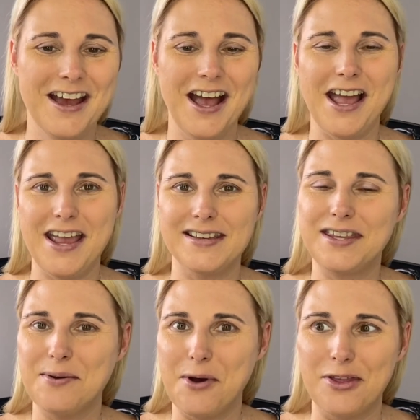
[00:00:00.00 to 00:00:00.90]
I ask
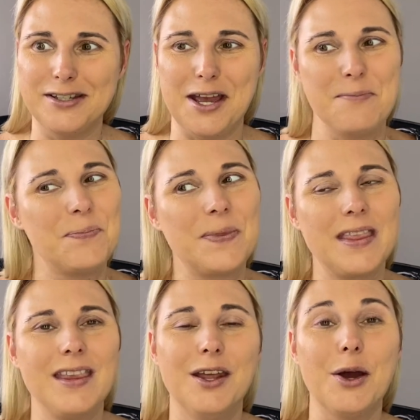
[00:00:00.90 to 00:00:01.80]
him all the time,
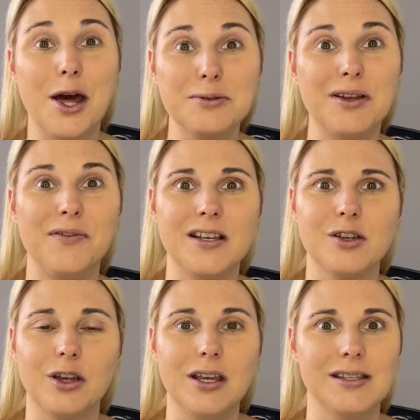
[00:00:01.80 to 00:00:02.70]
you know, how's my face
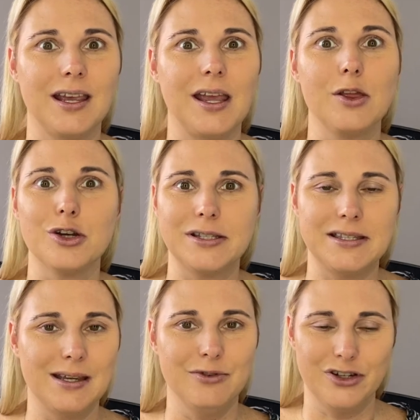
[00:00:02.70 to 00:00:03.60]
look? He's like, it looks the
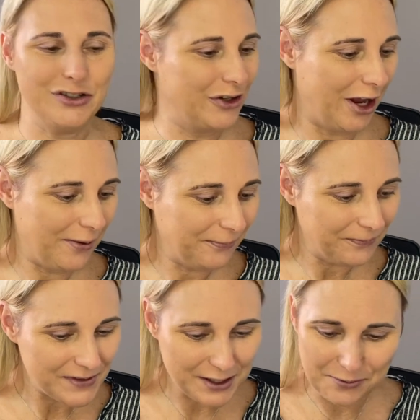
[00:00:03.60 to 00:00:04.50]
same as yesterday.
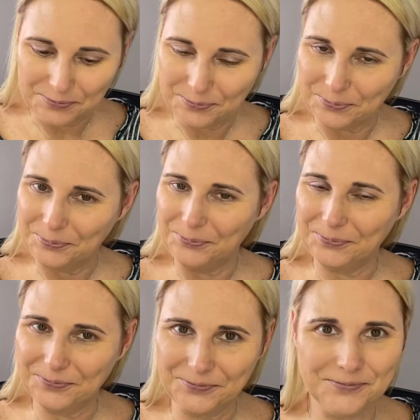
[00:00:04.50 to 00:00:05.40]
So,
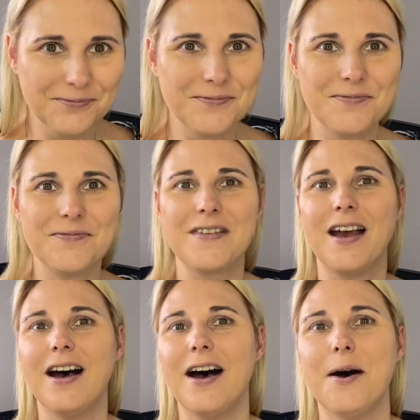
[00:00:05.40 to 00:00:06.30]

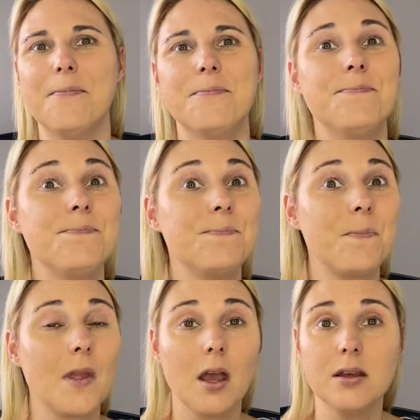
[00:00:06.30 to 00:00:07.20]
um,
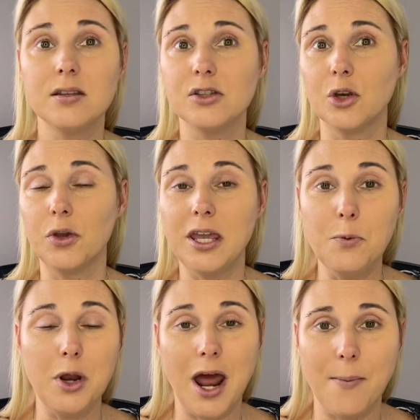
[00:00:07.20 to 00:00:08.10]
so he
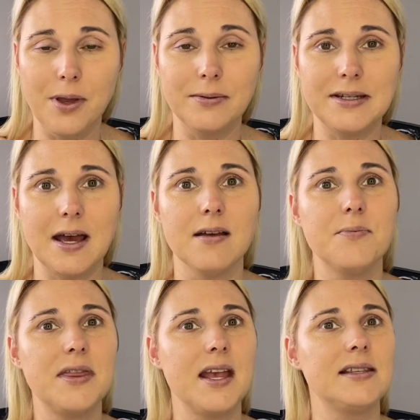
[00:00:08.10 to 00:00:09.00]
would not be able to tell,
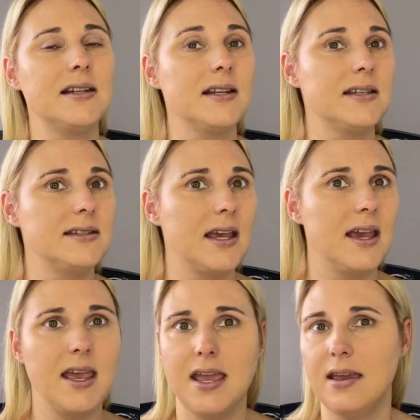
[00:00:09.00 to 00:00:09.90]
but that's not to
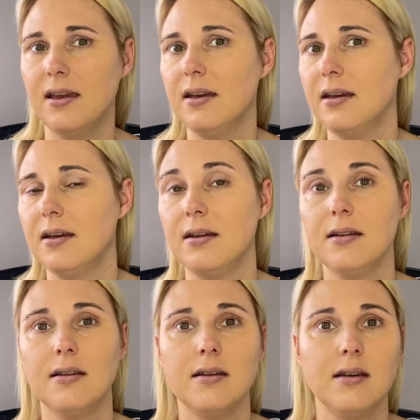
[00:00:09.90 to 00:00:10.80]
say
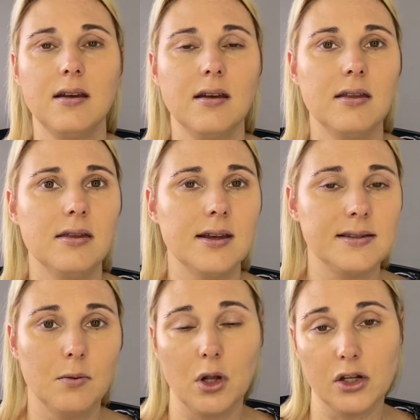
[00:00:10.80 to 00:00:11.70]
that
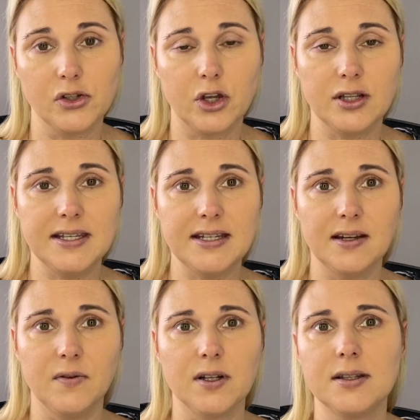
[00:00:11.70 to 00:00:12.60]
someone else couldn't see a
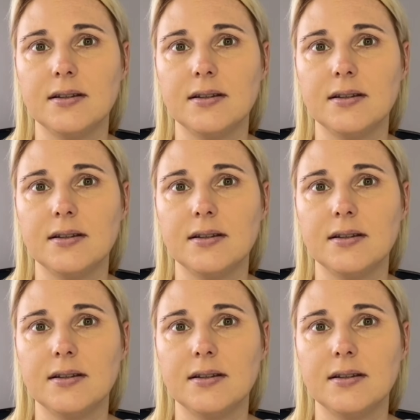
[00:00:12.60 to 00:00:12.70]
difference.